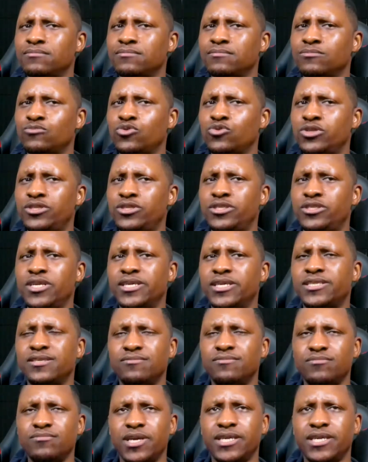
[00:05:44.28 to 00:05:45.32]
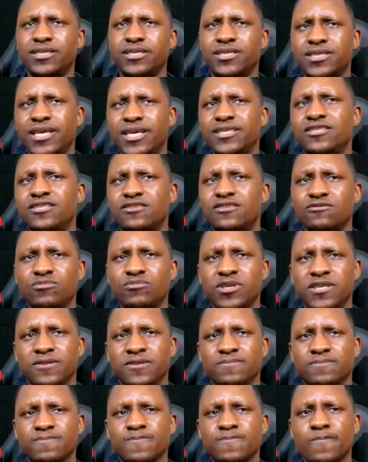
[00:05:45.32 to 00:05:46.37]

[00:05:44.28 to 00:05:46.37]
which doesn't make sense to me